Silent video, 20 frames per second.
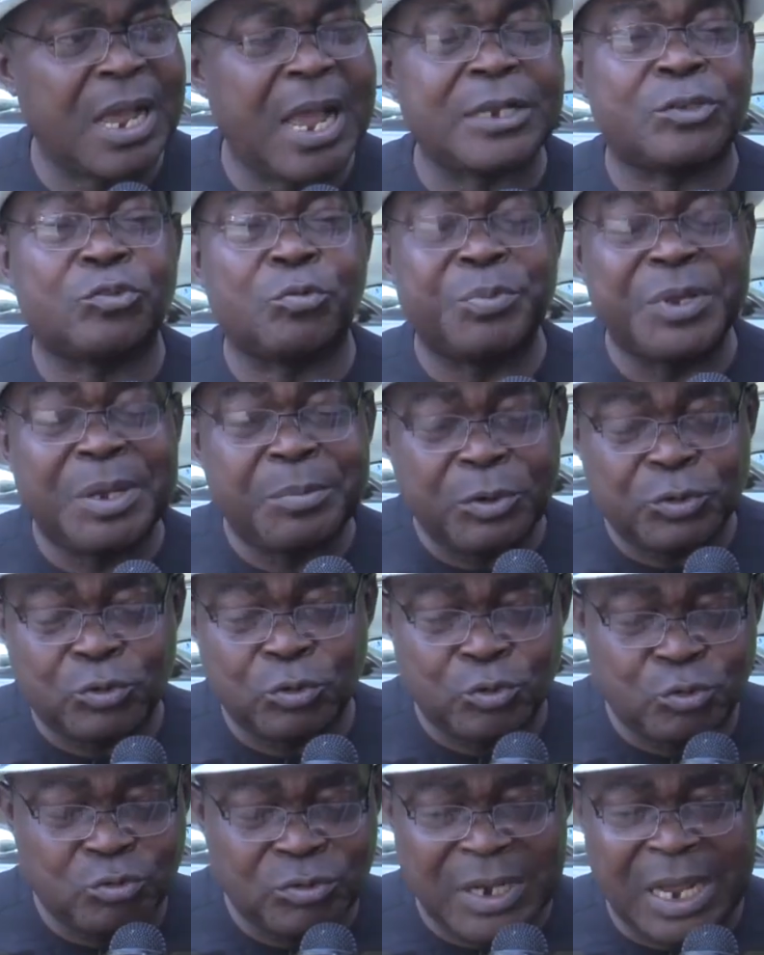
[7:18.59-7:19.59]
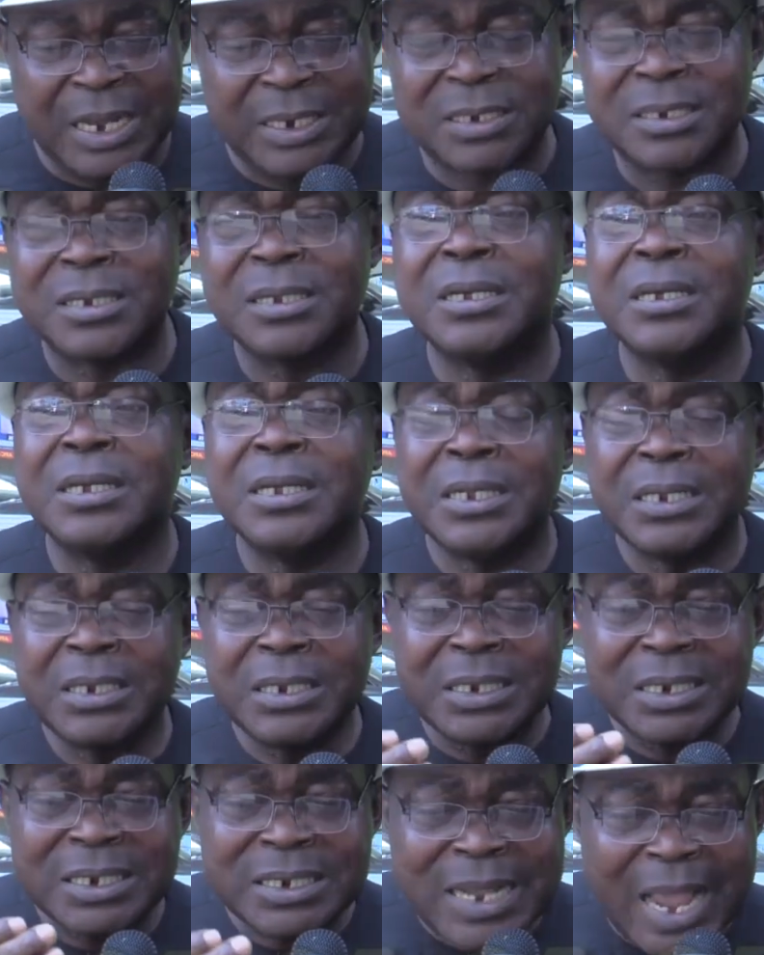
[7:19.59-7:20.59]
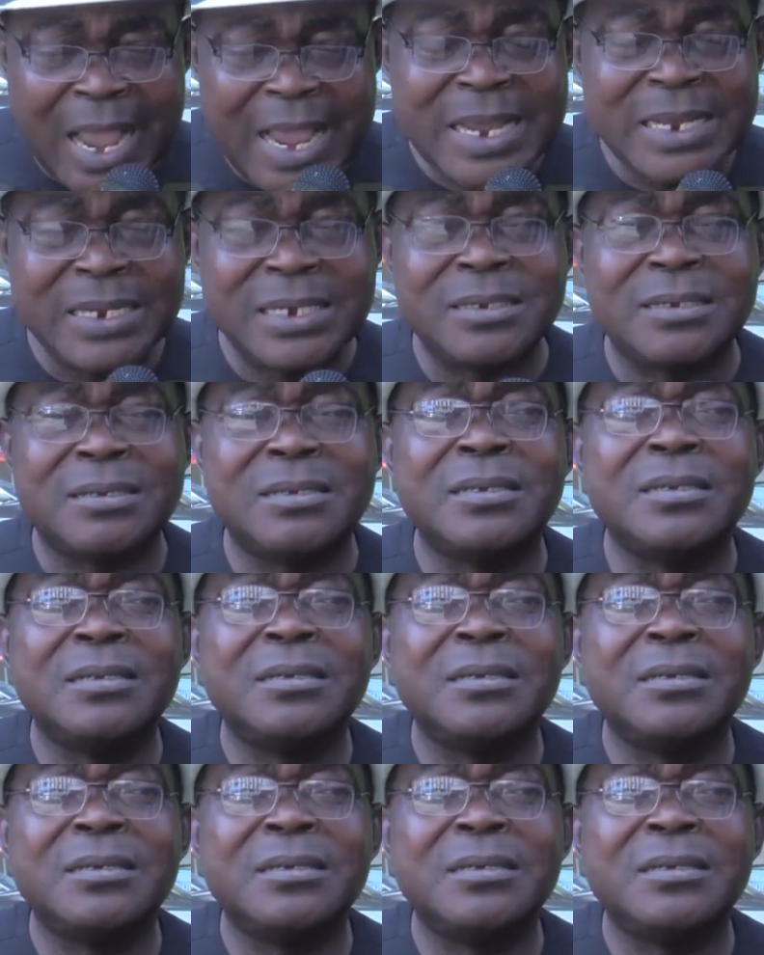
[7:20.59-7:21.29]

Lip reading: And to be able to do that, the kind